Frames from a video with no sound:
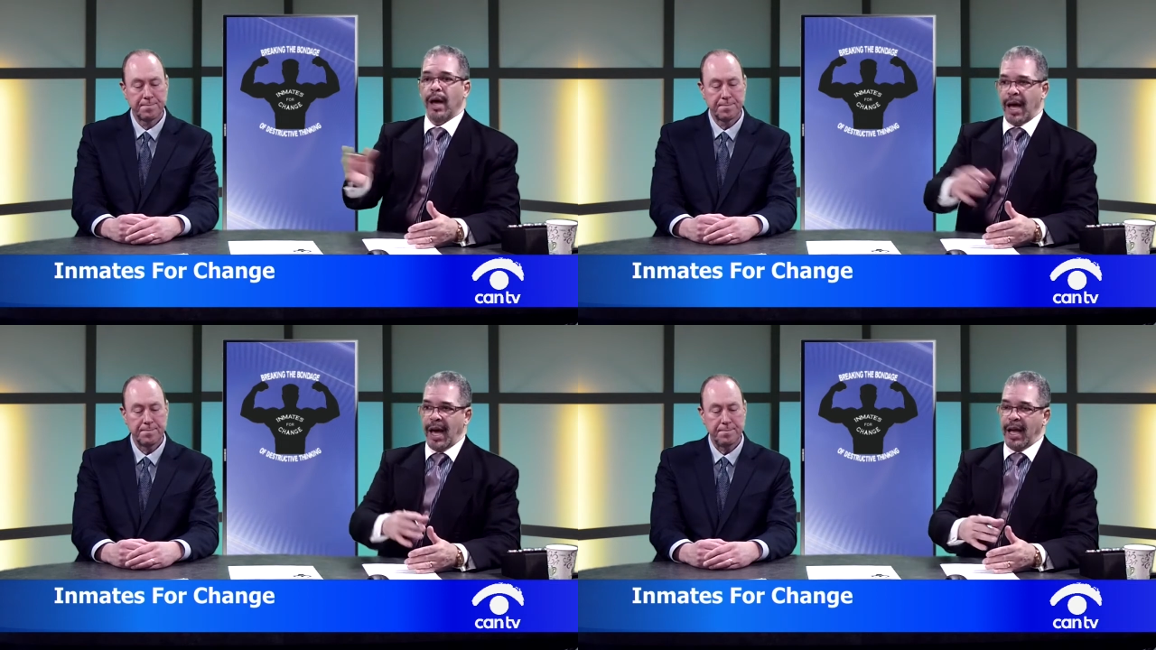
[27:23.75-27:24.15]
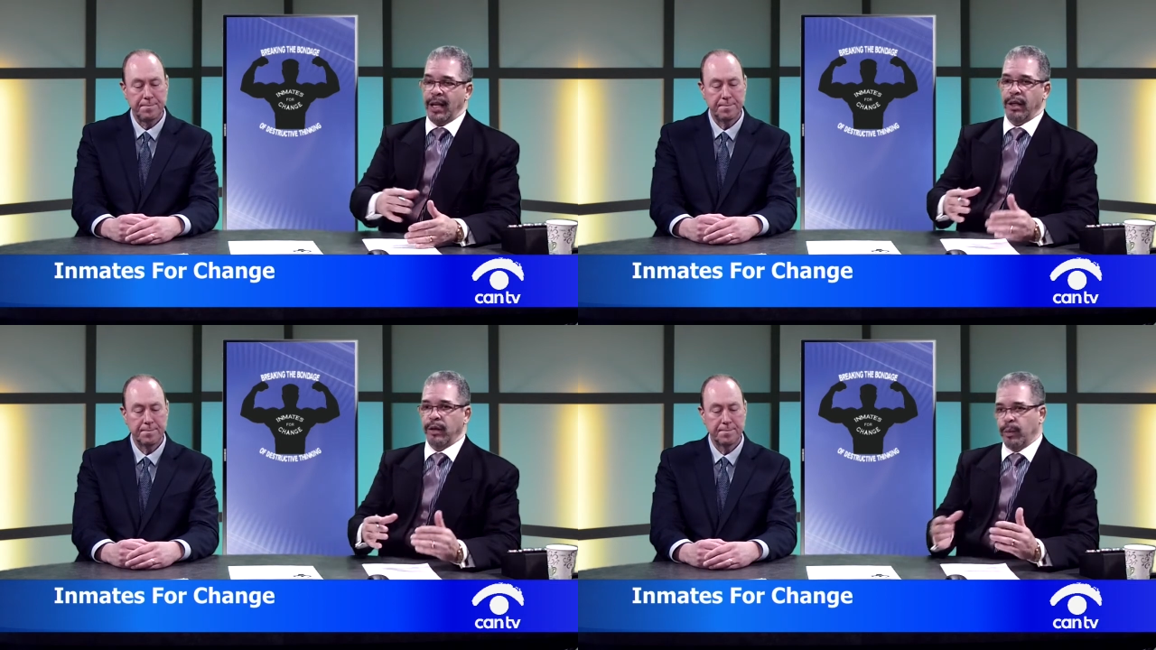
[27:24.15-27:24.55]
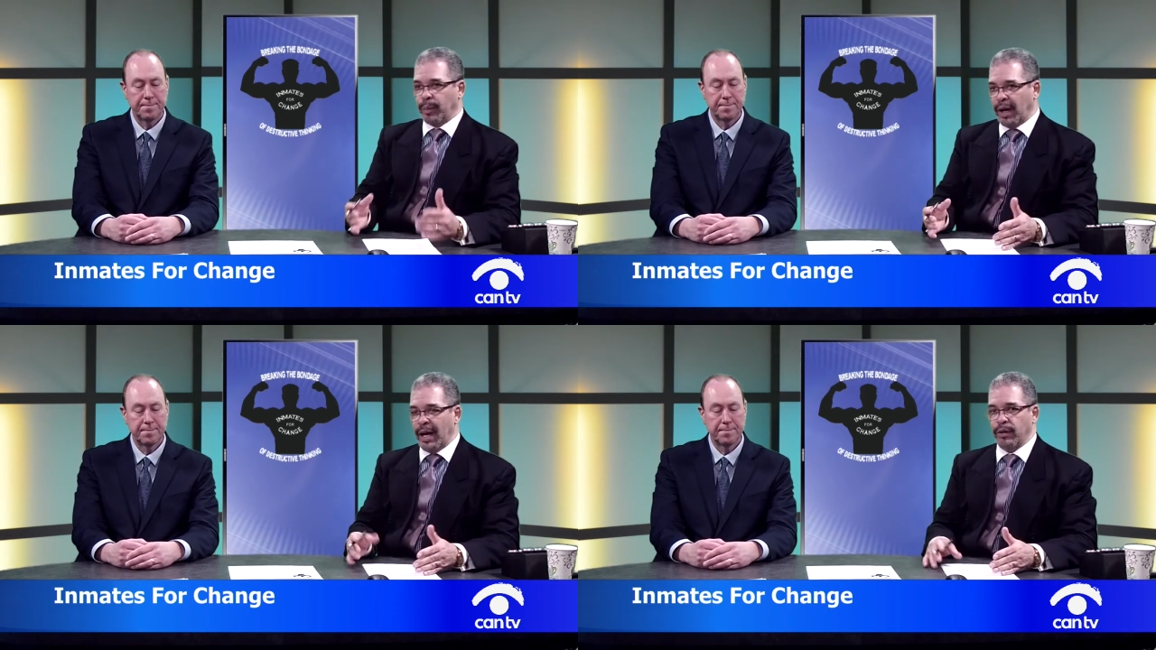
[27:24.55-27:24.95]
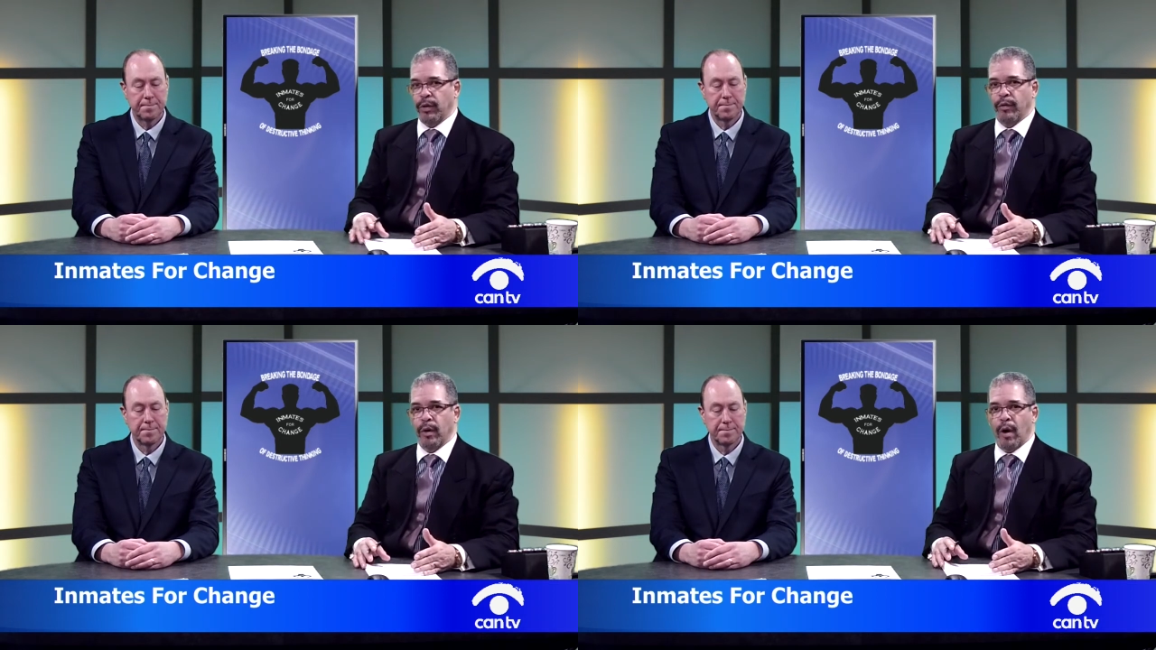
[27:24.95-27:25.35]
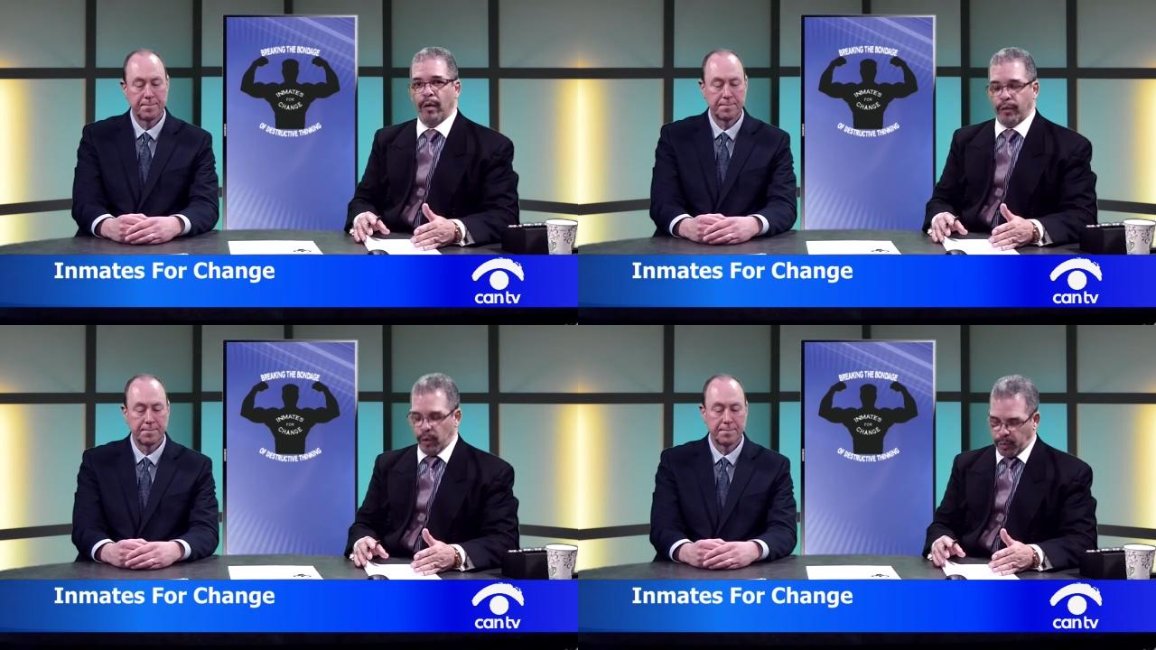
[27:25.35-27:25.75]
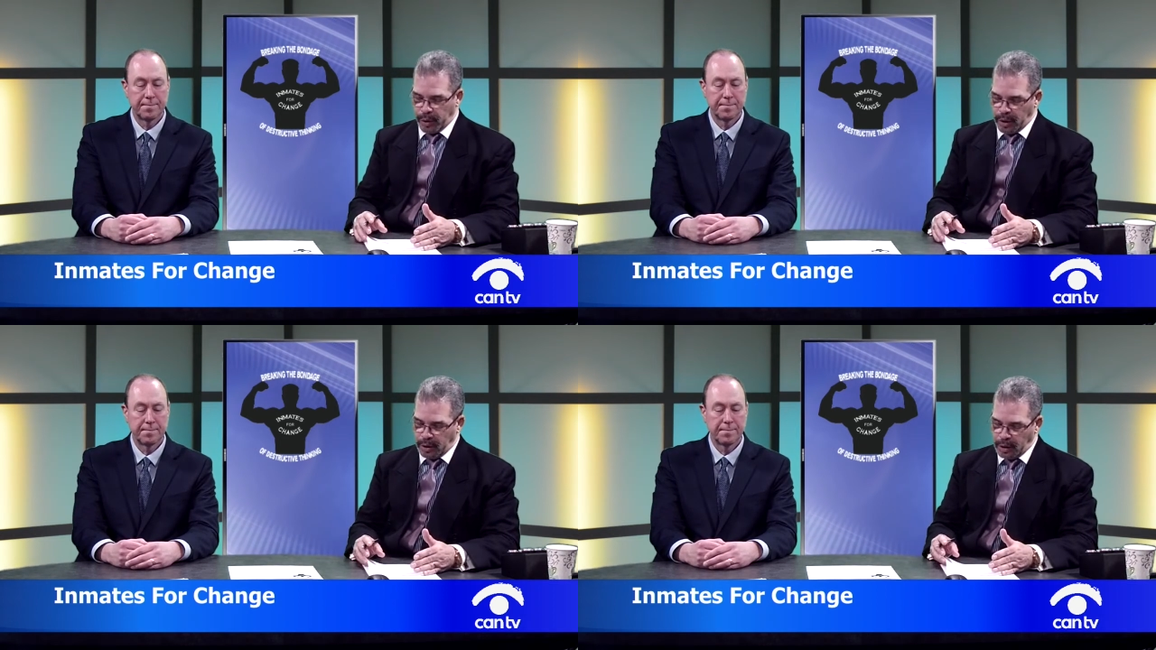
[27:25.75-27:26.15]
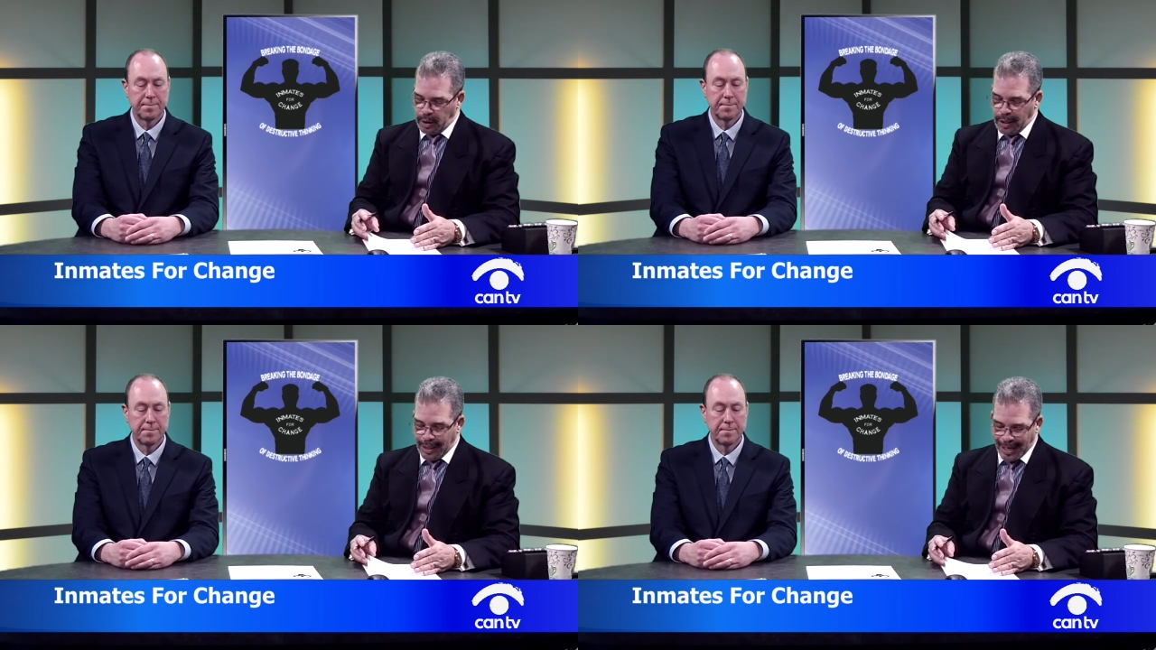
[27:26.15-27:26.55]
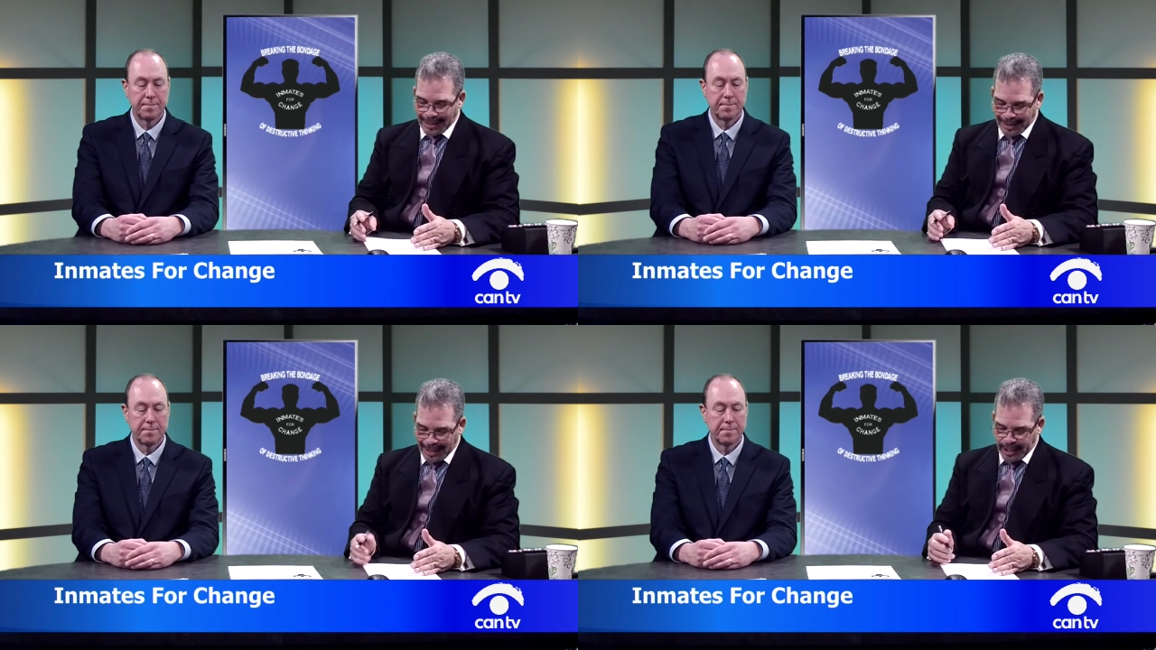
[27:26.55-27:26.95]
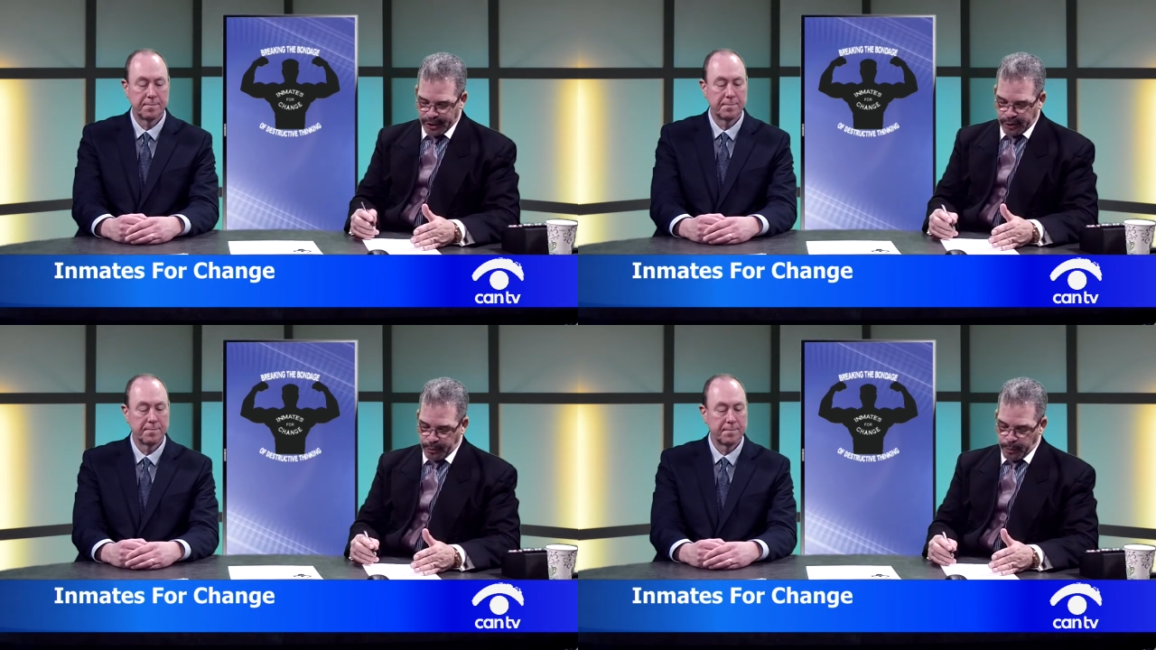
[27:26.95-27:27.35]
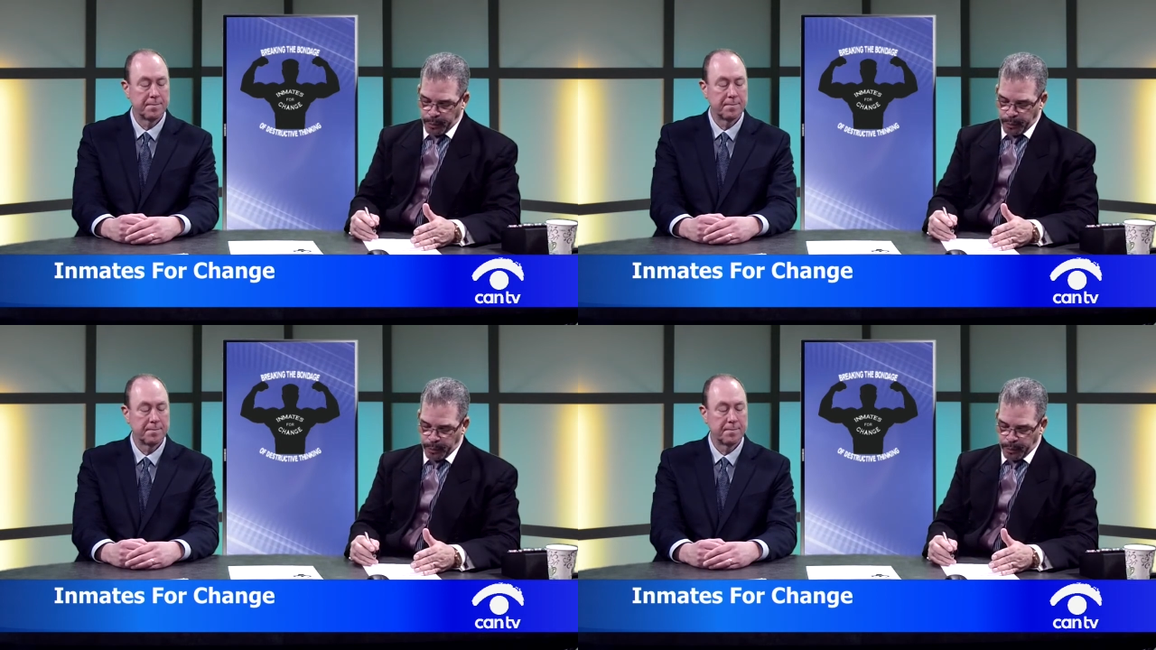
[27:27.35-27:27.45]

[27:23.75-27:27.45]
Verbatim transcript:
Speaker 1: and the plans of law enforcement and legislation.